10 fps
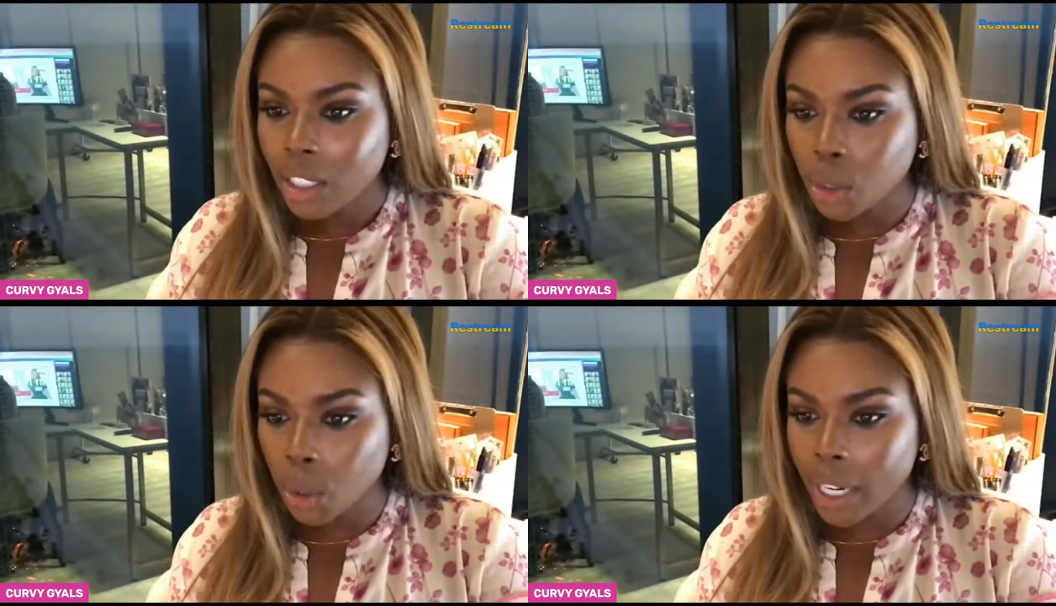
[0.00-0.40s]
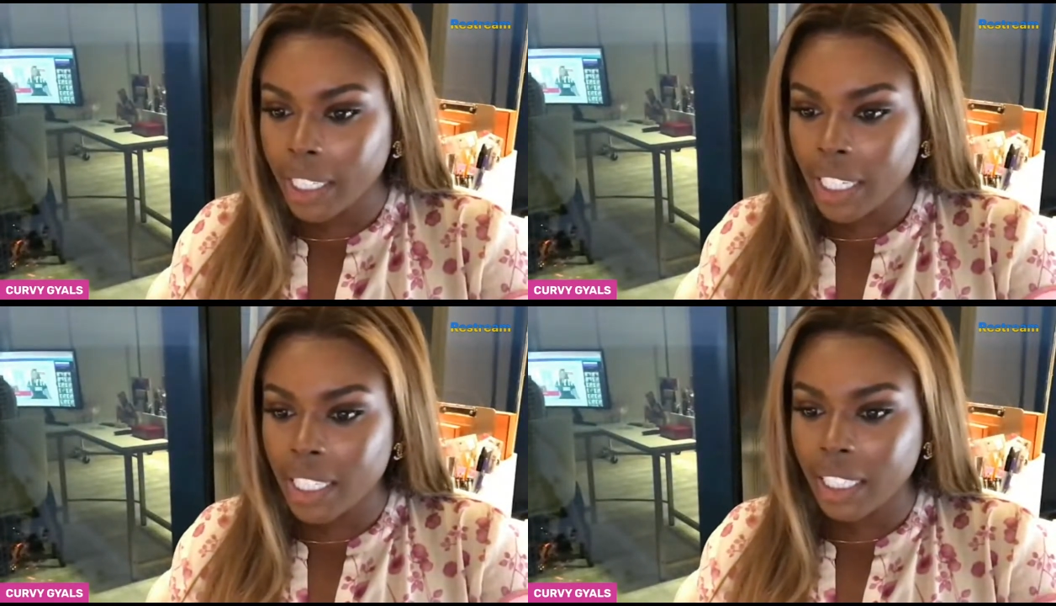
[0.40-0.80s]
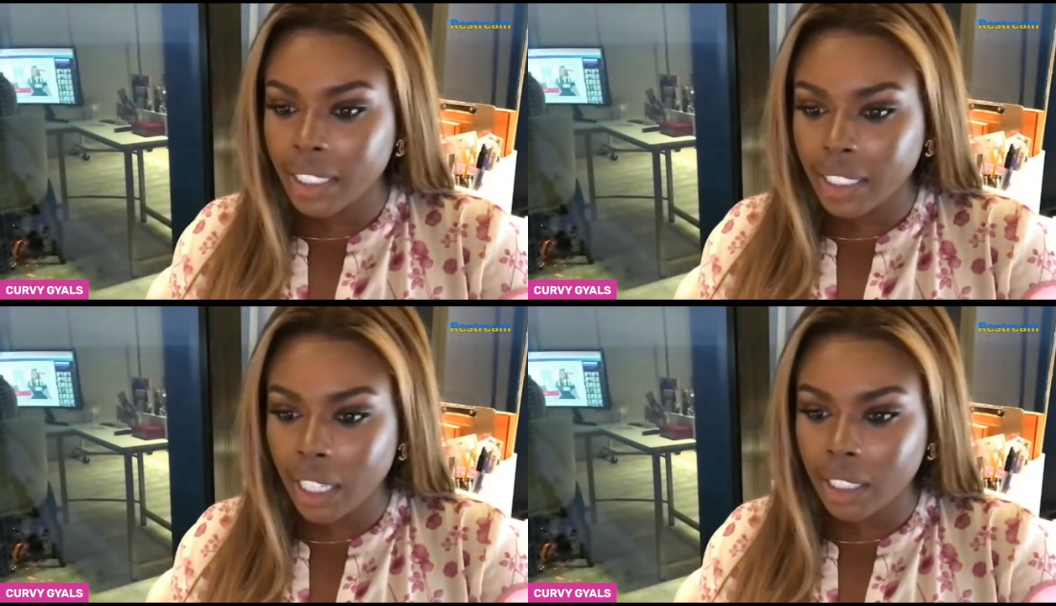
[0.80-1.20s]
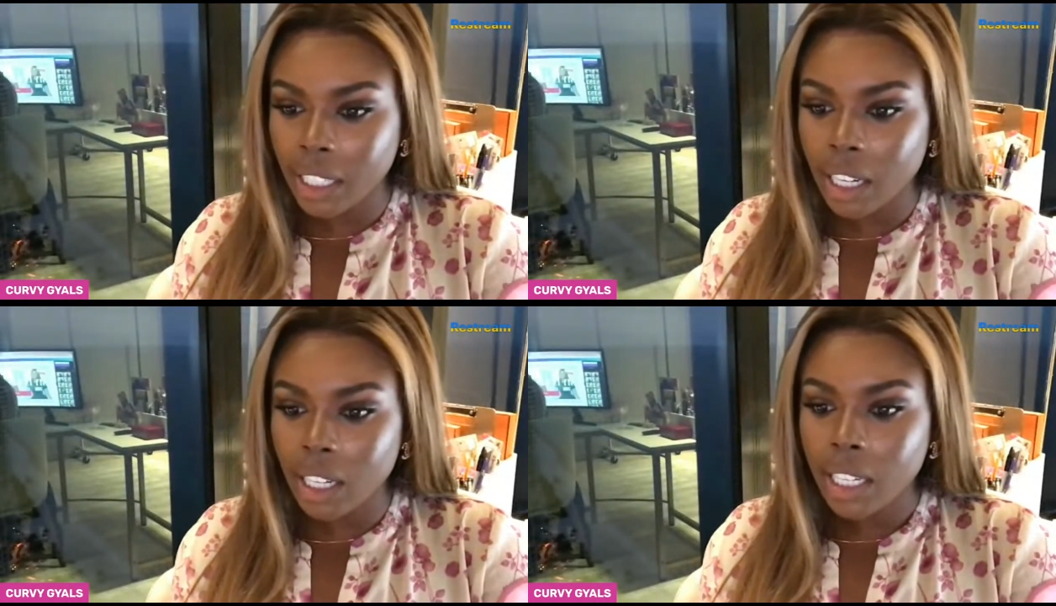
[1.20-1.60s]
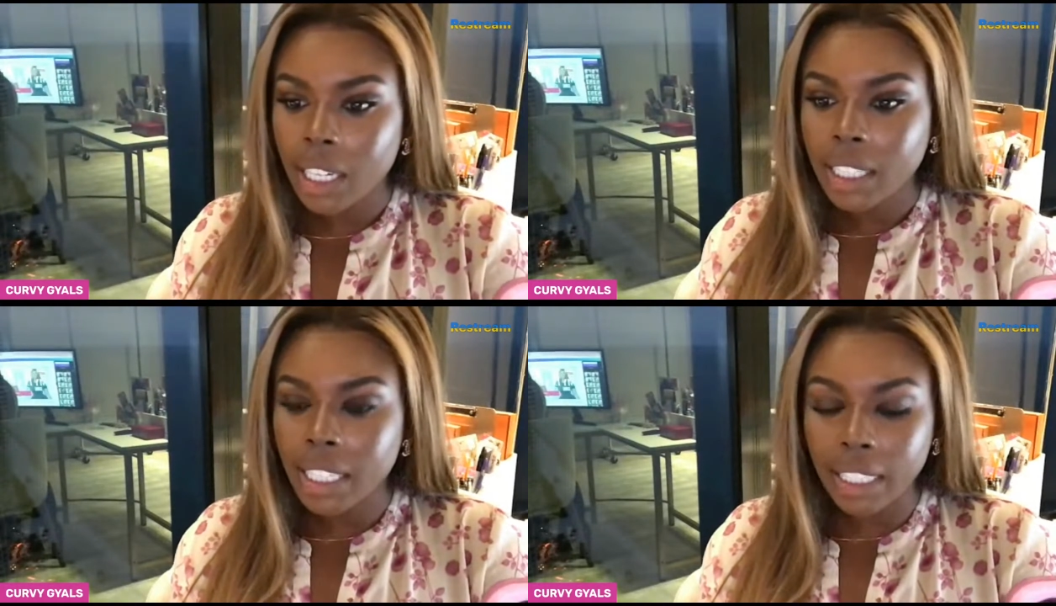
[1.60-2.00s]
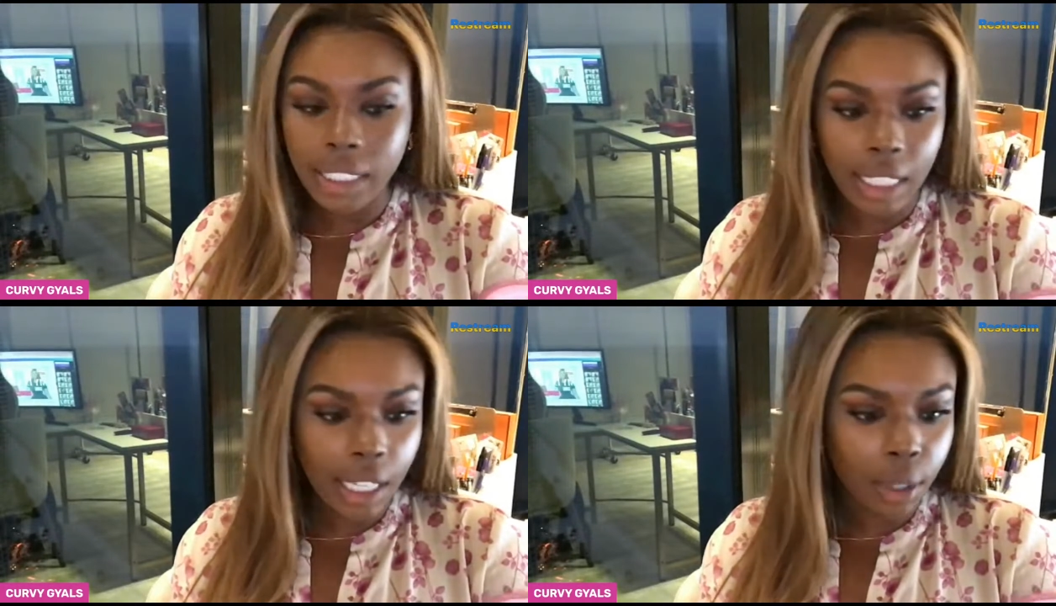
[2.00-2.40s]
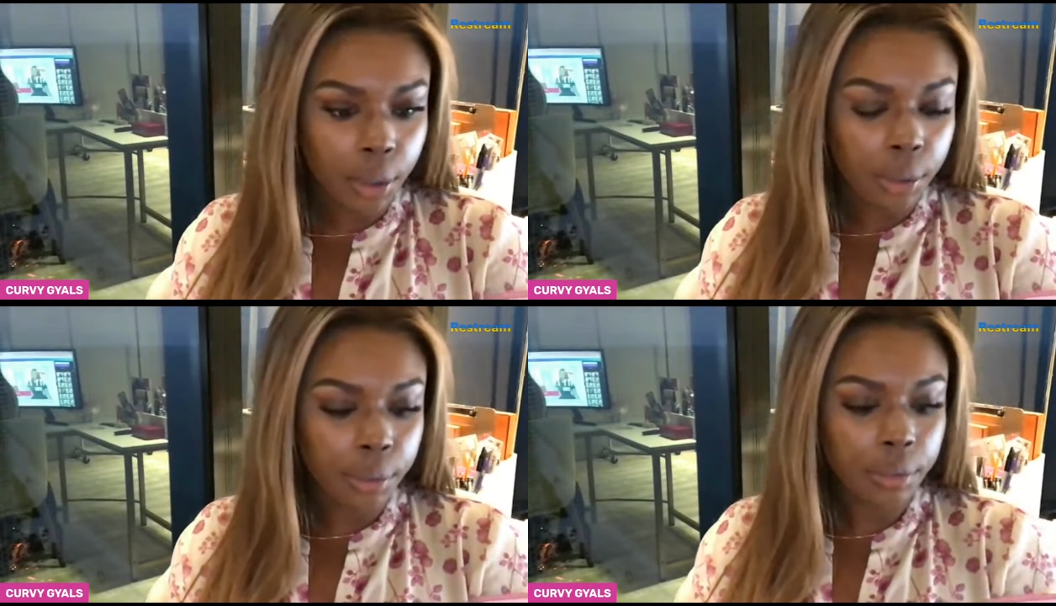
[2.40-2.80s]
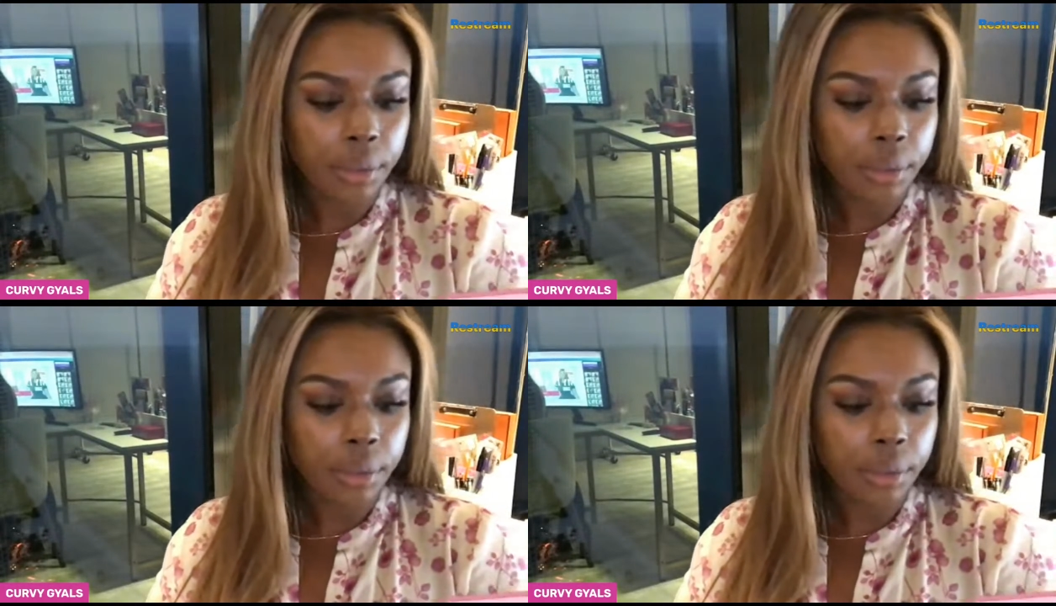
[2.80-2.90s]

Jordy, then Shanda, then JLo.